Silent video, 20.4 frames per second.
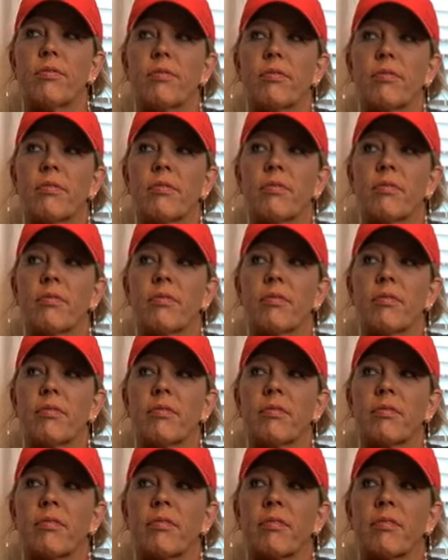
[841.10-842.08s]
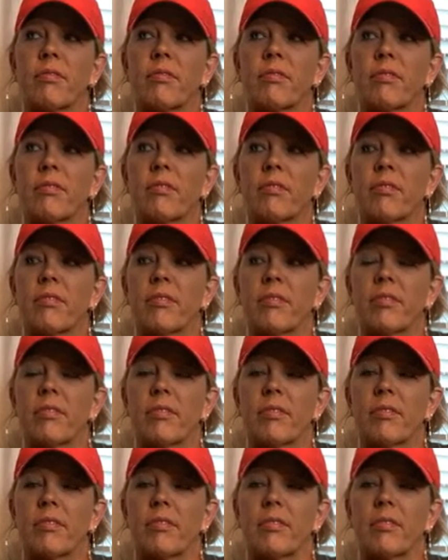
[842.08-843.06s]

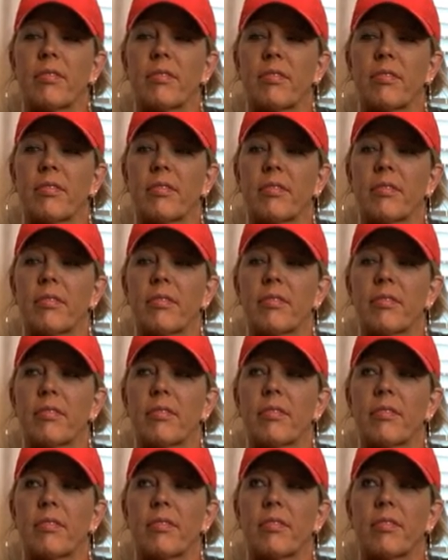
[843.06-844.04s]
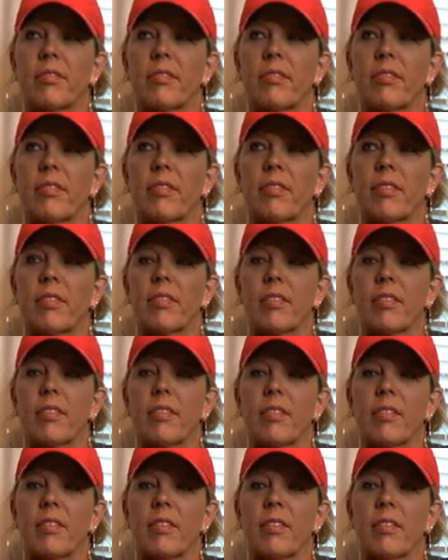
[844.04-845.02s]

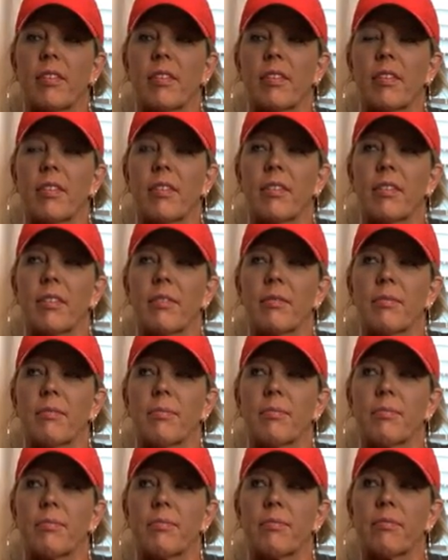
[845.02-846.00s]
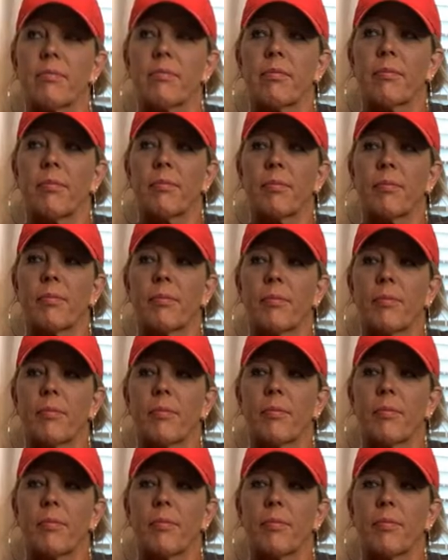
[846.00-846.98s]

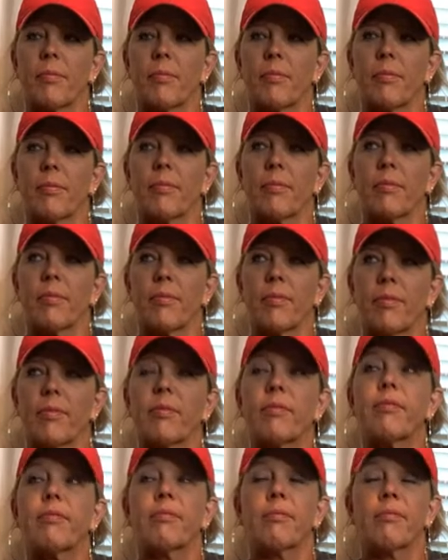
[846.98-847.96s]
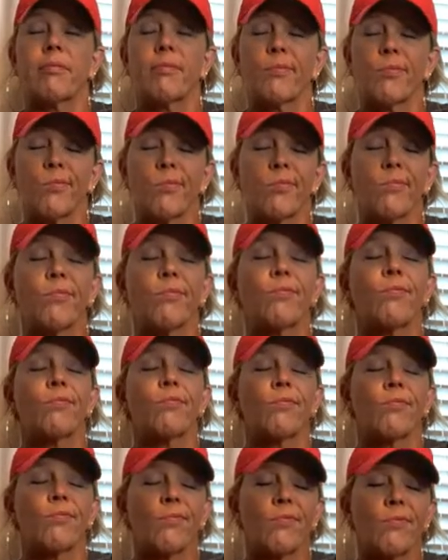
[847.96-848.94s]

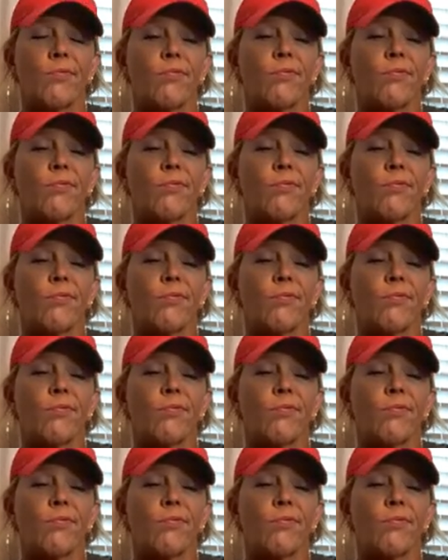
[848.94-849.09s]
(not speaking)